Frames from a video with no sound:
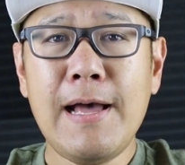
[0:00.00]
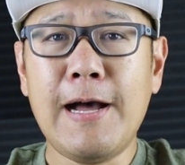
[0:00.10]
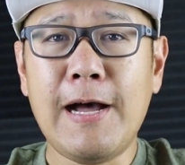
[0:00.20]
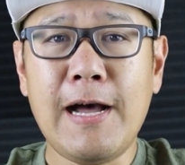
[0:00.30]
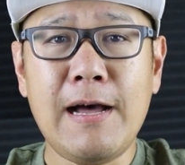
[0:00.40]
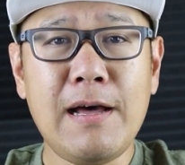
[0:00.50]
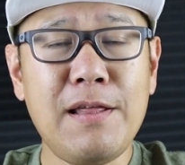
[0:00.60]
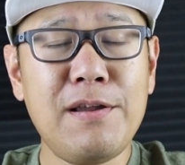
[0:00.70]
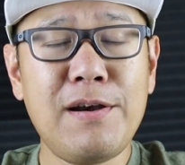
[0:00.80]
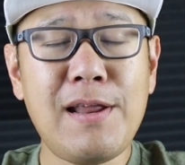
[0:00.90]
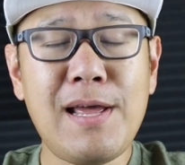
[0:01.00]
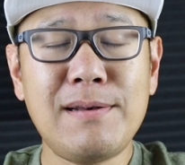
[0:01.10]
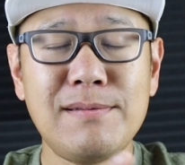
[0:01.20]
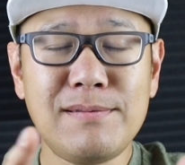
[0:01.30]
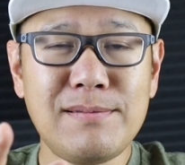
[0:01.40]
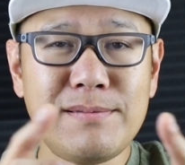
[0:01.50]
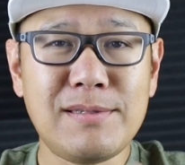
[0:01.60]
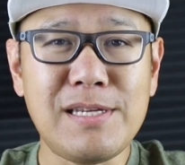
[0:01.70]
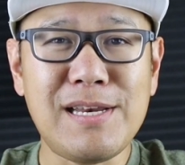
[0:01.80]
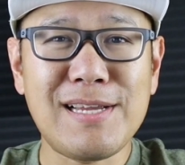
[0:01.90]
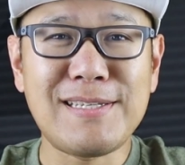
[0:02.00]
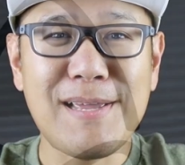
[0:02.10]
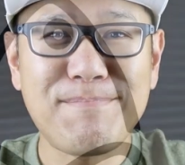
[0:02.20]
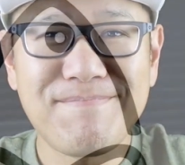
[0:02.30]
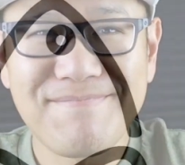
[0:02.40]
Other than that, see you next time.